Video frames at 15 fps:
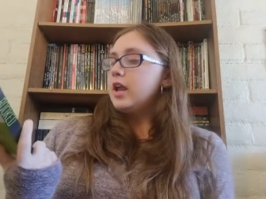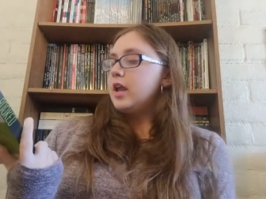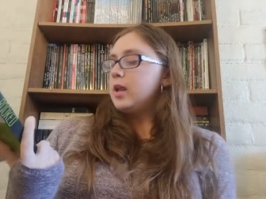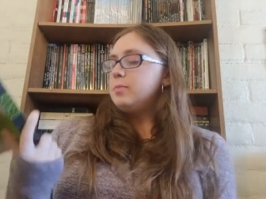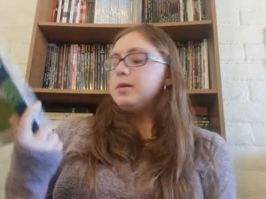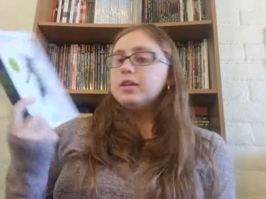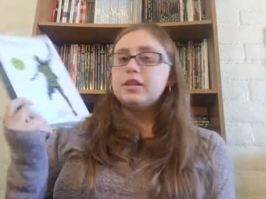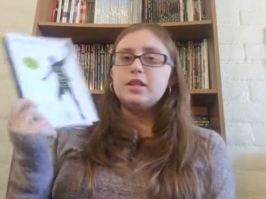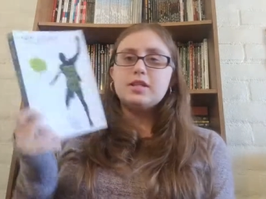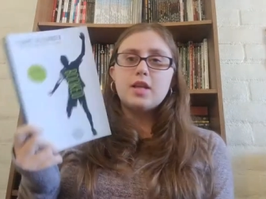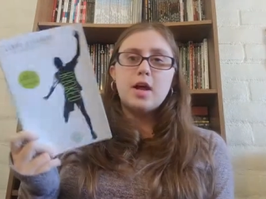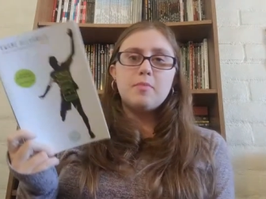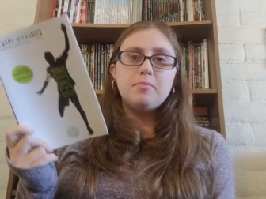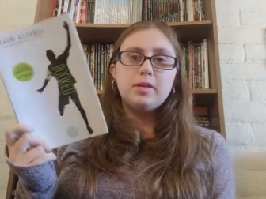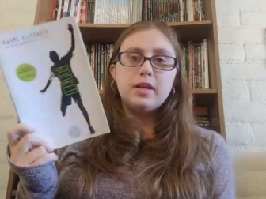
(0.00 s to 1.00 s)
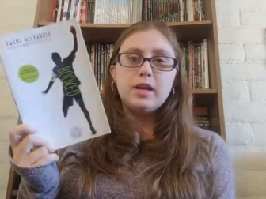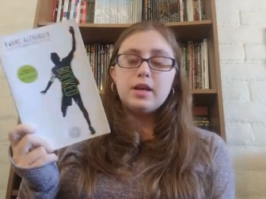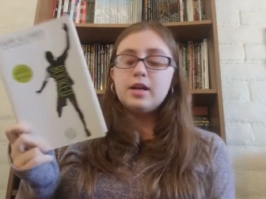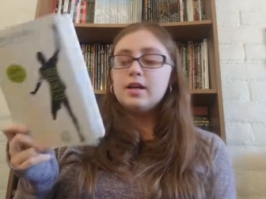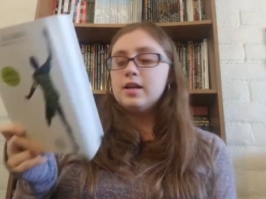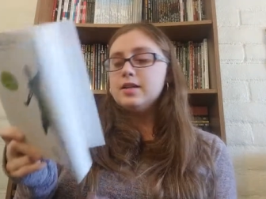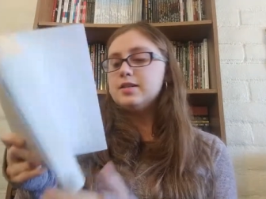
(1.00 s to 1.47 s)
And I picked this up
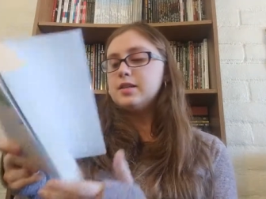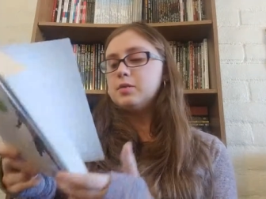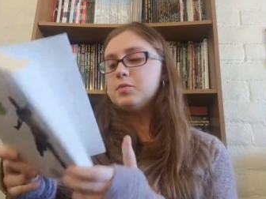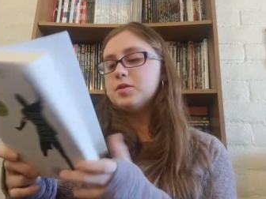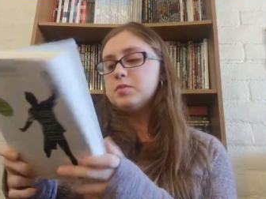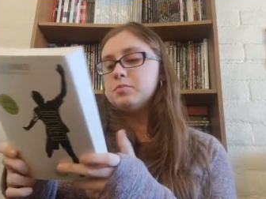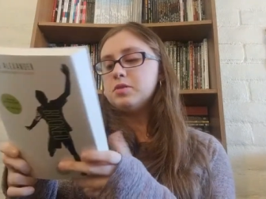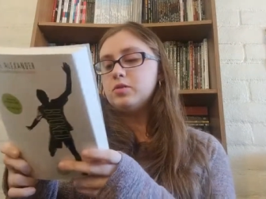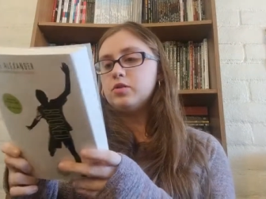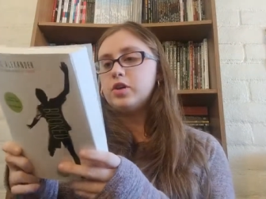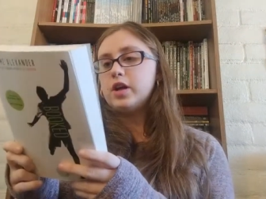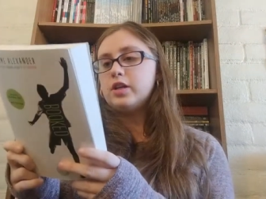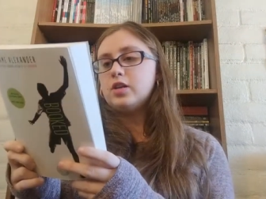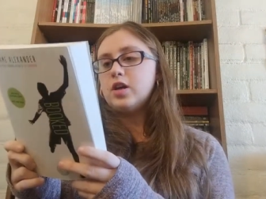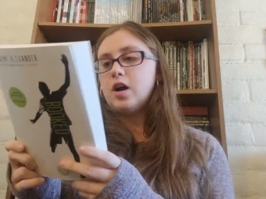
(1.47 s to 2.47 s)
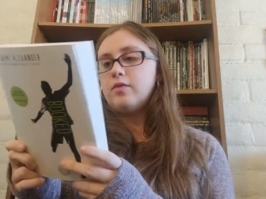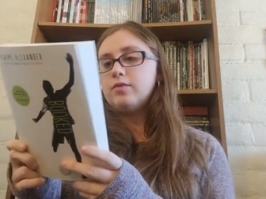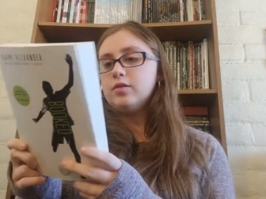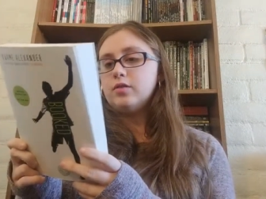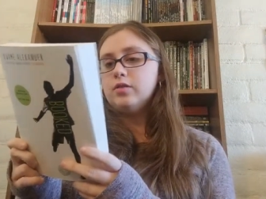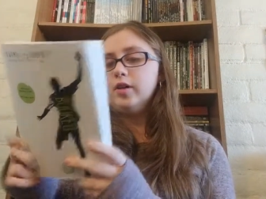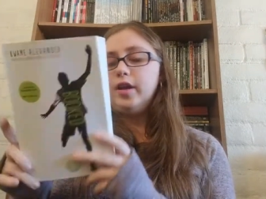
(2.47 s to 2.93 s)
because it was a middle grade
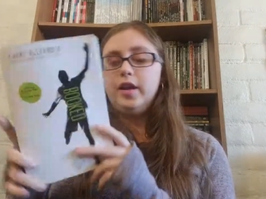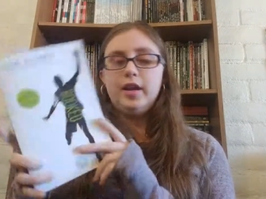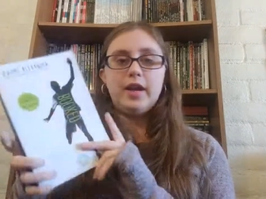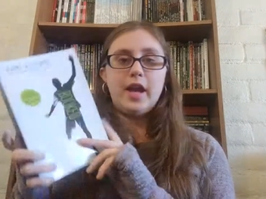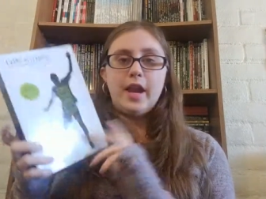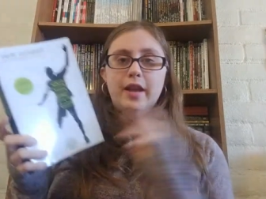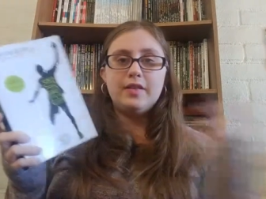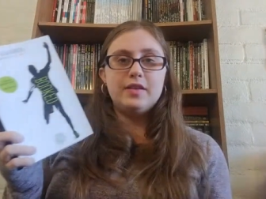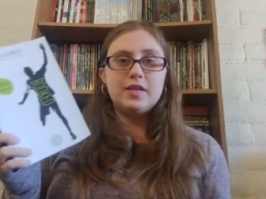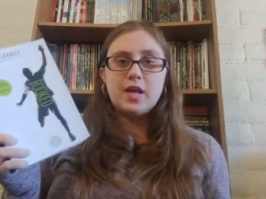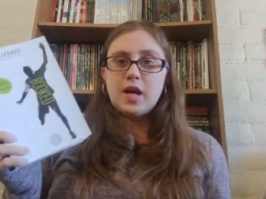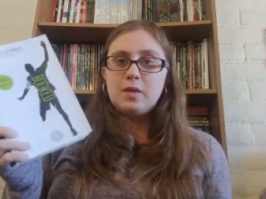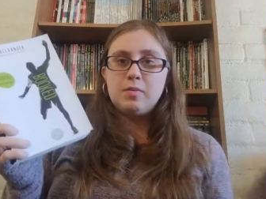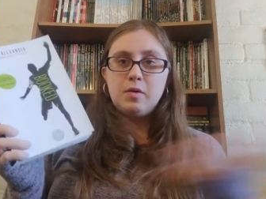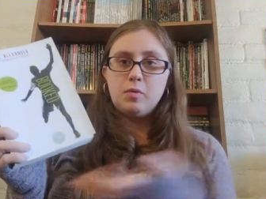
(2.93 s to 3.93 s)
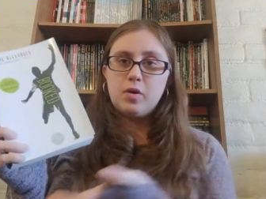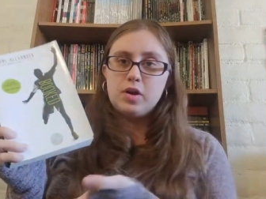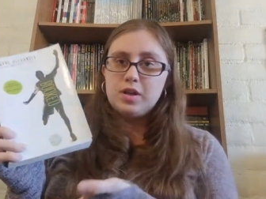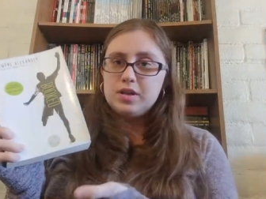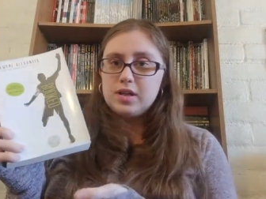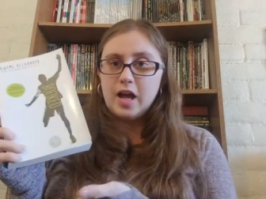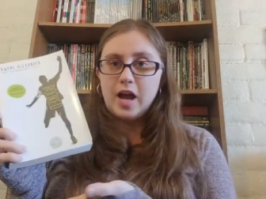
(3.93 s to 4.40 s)
novel, and again at the time I
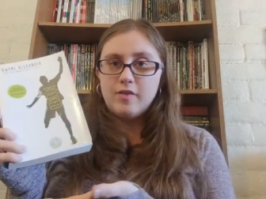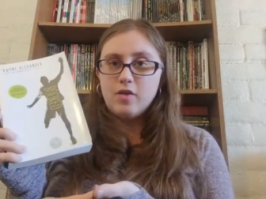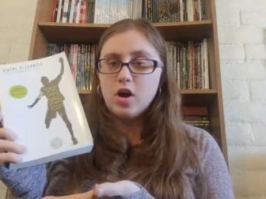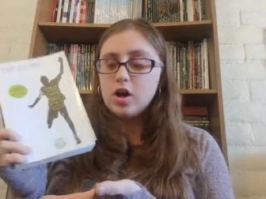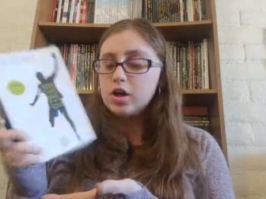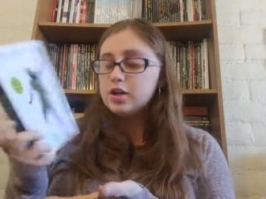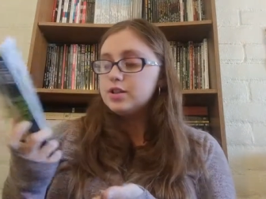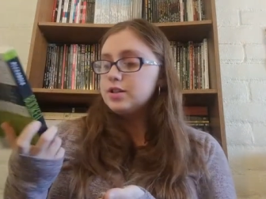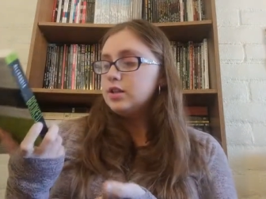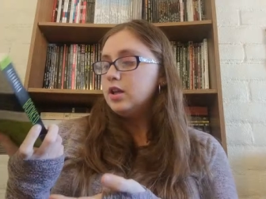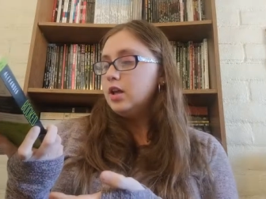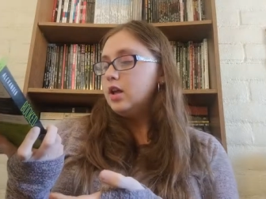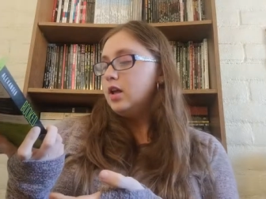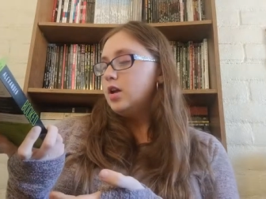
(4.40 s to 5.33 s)
wanted to have arcs.